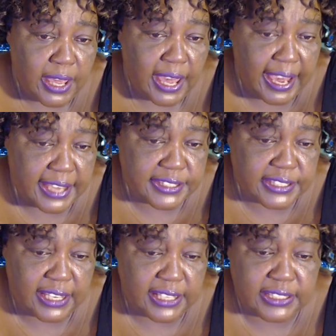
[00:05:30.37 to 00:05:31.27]

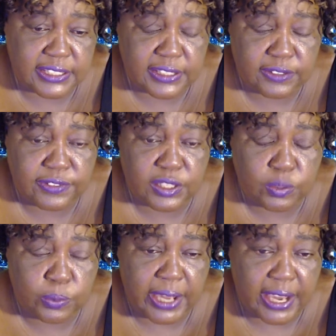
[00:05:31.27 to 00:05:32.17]
ATLE TV,
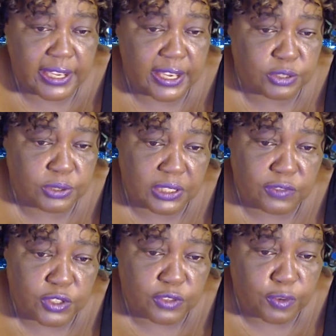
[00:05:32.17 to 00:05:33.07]
we are here to give
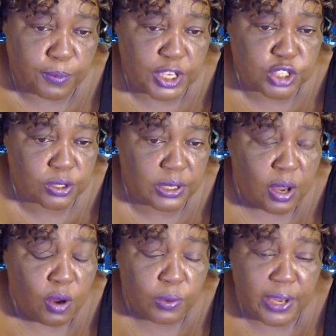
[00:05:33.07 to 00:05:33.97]
you information.
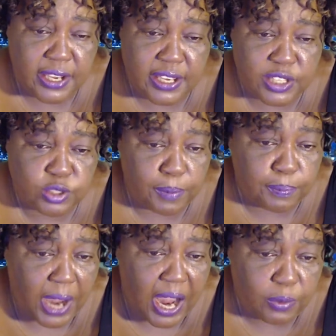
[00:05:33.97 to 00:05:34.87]
We are here to
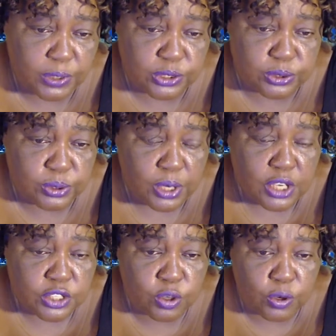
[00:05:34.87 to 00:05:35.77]
empower you
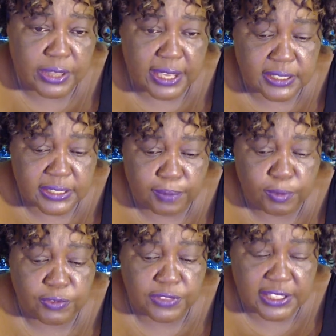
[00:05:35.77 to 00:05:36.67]
so that some
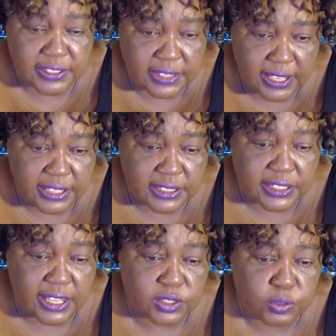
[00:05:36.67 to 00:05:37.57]
of these things
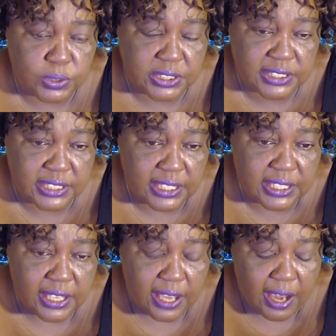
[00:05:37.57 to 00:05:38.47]
that we
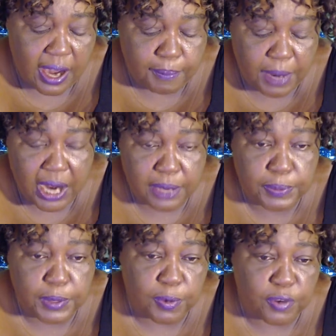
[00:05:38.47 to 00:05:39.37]
see among
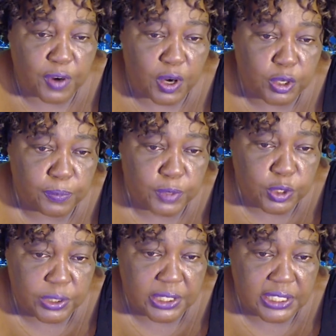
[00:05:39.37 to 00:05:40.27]
people of our
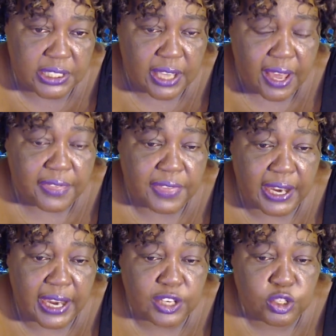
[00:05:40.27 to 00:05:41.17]
community, they
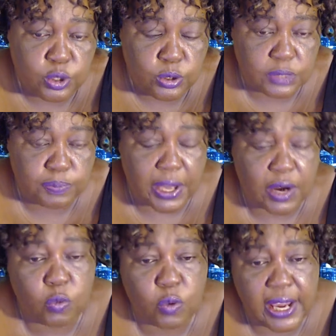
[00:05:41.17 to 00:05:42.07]
can use better
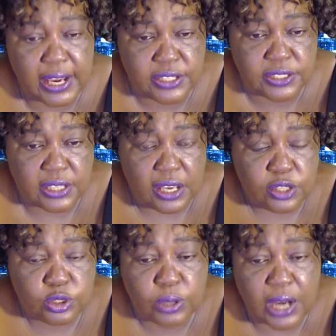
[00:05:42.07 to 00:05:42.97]
ways
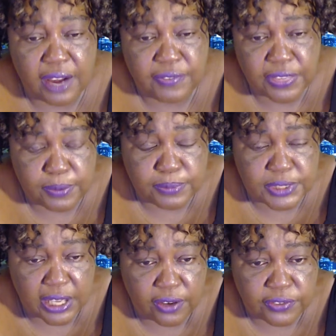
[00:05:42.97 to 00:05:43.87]
to cover
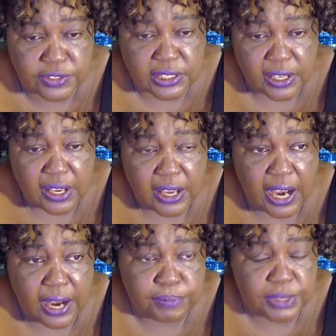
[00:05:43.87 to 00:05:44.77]
themselves.
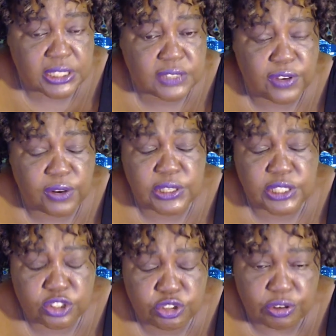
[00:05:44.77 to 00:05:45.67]
Um, it's very
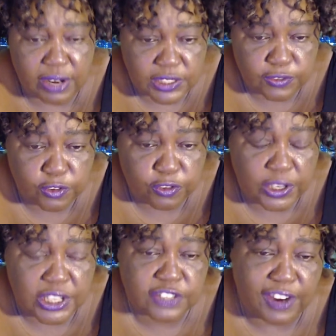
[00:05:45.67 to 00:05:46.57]
distressful for
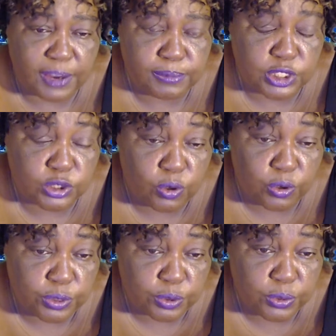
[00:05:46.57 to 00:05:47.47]
each family to go
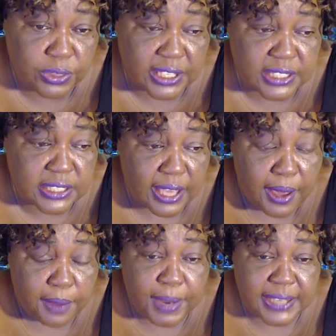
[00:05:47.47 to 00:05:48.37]
through this,
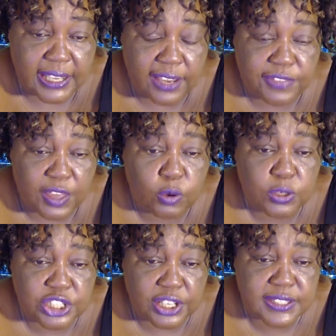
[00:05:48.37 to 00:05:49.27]
but if they
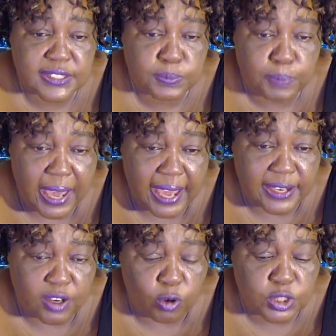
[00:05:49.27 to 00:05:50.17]
could just
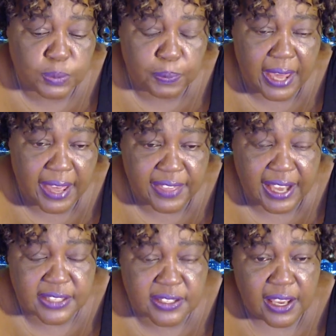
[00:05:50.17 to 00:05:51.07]
spend or spare
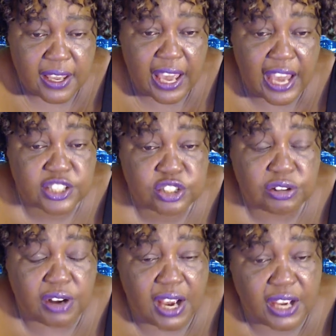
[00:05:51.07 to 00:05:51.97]
that
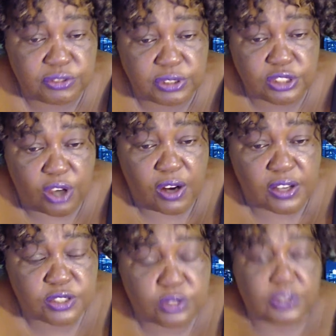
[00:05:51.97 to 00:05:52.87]
extra hundred
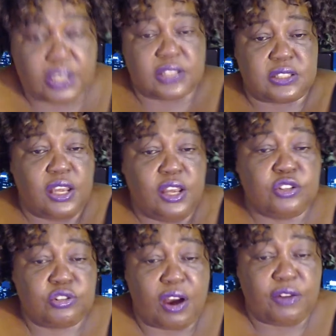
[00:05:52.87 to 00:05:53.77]
dollars to get
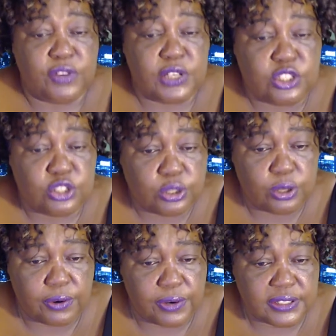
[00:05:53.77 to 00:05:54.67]
travel
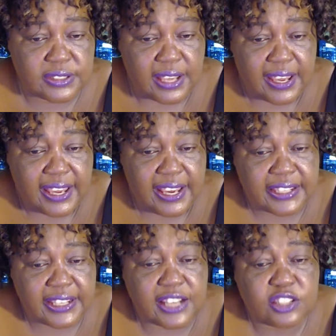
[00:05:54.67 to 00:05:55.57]
insurance,
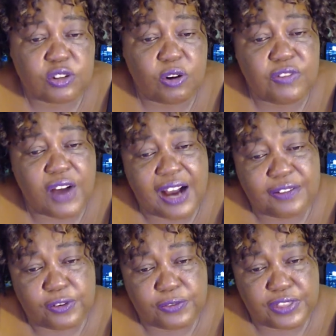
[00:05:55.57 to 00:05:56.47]
it can solve
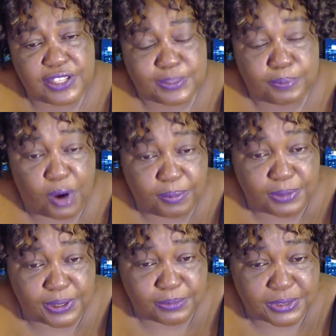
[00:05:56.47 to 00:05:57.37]
half of these
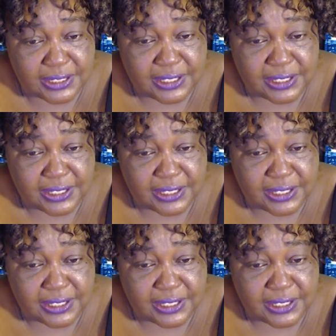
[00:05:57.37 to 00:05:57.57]
problems.